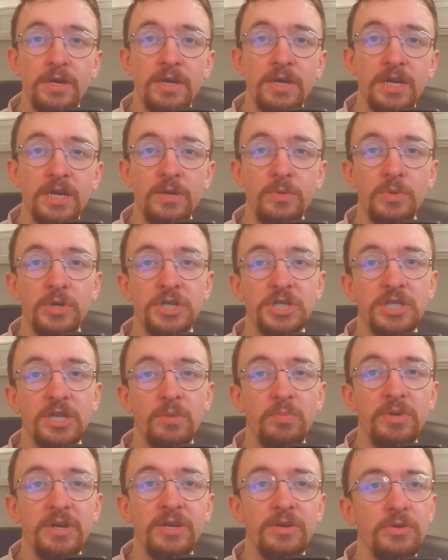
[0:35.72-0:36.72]
in which they'll
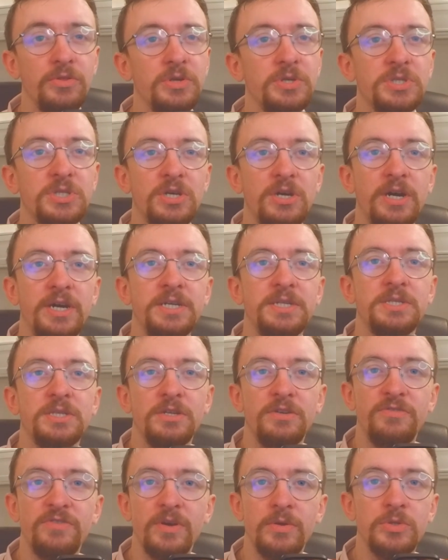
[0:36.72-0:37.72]
play other sides that
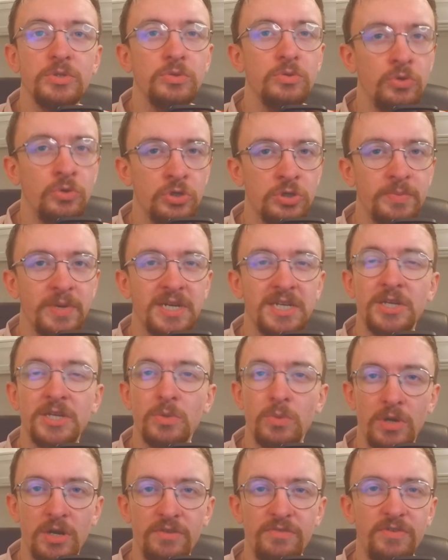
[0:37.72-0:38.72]
have failed to automatically
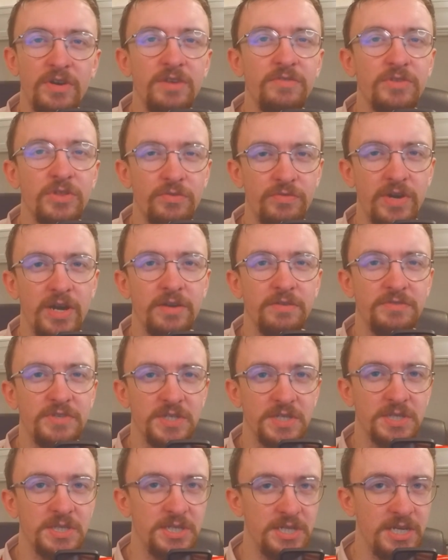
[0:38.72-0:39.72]
qualify for the round of
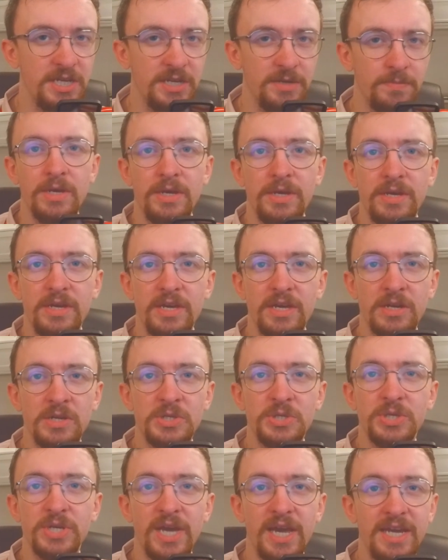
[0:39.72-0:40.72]
16. It'll
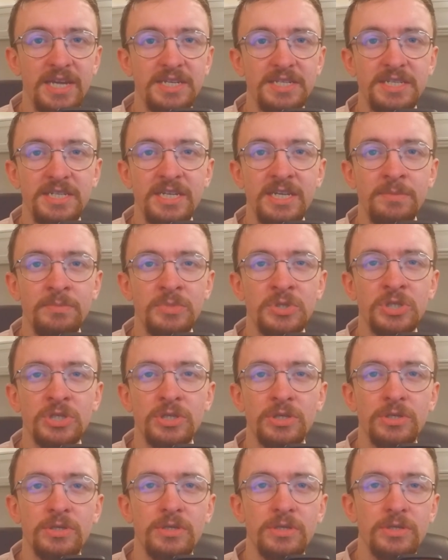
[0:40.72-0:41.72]
see 8 teams
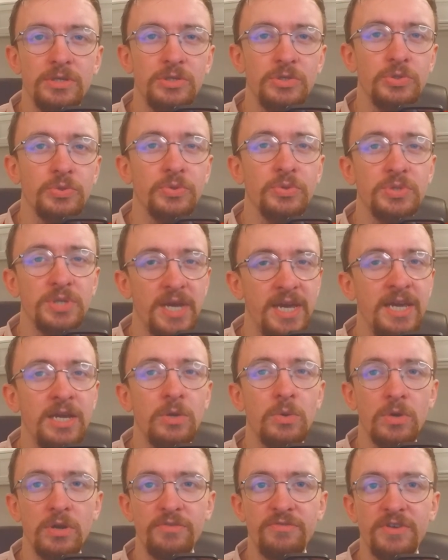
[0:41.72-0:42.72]
join those 8
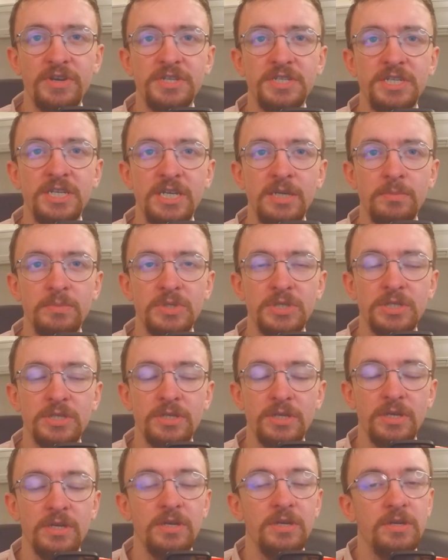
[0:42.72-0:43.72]
qualified teams
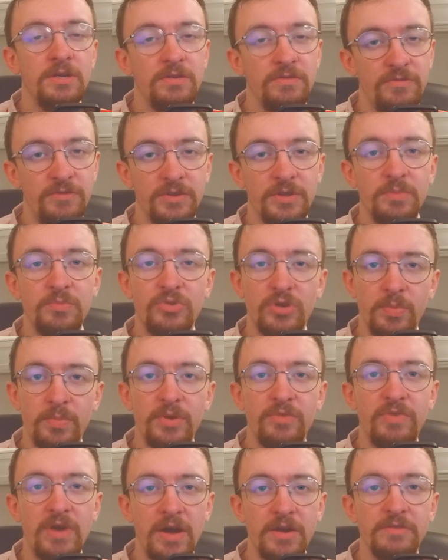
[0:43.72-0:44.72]
for the proper
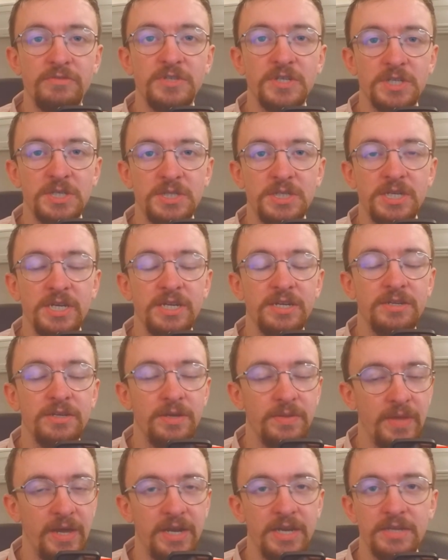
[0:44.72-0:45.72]
round of 16,
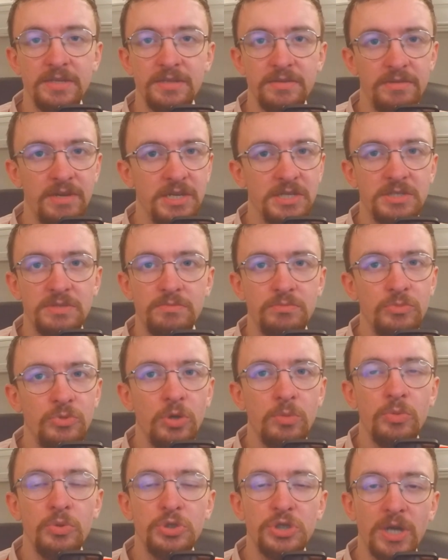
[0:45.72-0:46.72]
and then it's
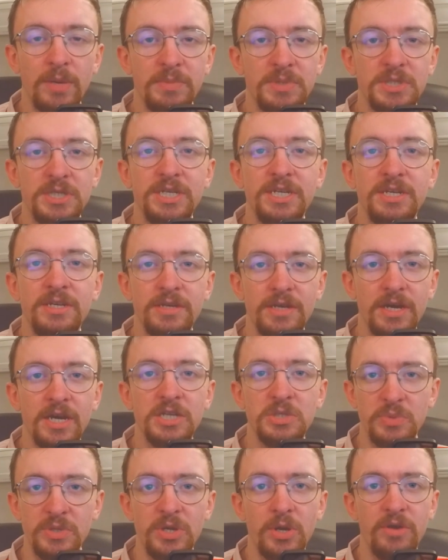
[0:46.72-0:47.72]
normal Champions League
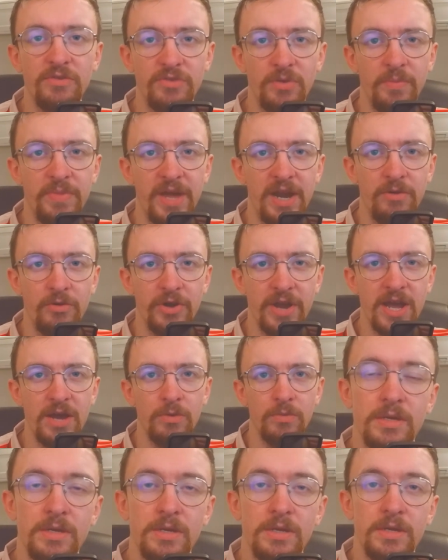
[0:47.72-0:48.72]
as we know it from there on
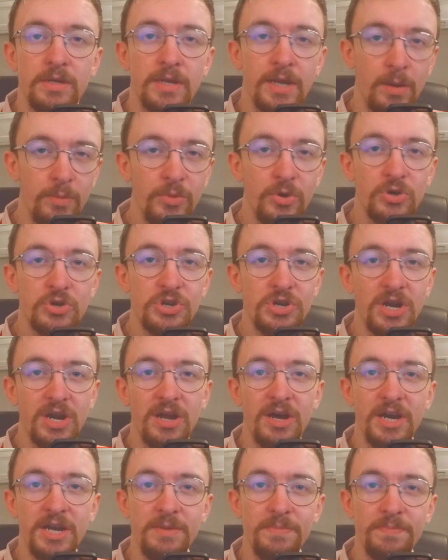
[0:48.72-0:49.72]
out. Now, I'm not going to lie,